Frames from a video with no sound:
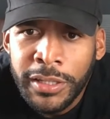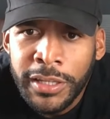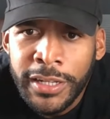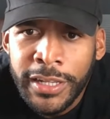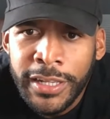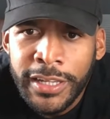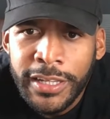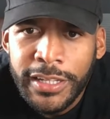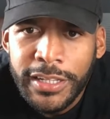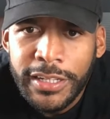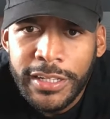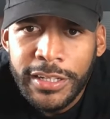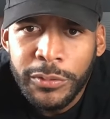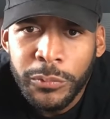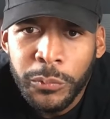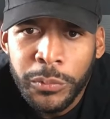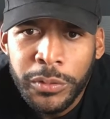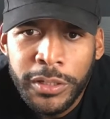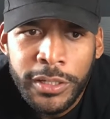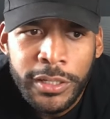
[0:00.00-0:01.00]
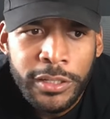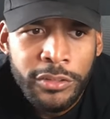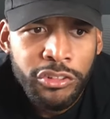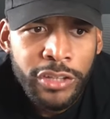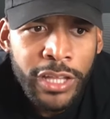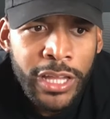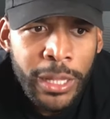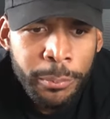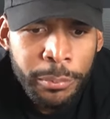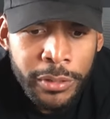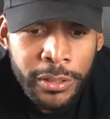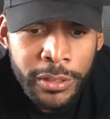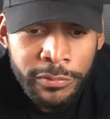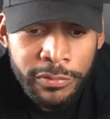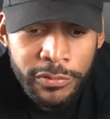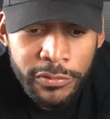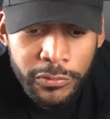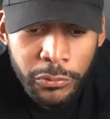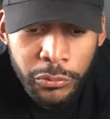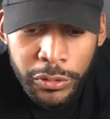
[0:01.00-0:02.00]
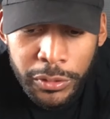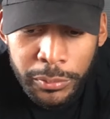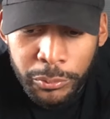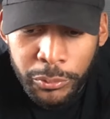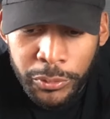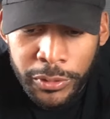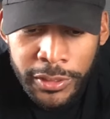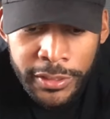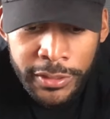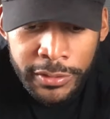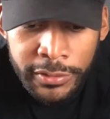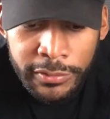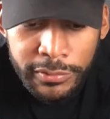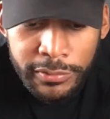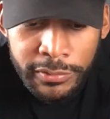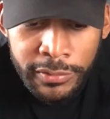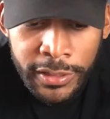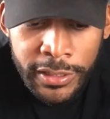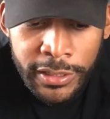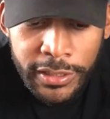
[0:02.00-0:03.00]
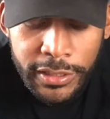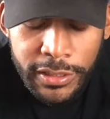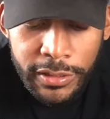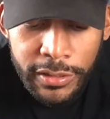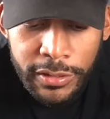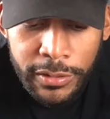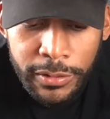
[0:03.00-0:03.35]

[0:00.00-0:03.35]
And Andy did a really good job of storyboarding, like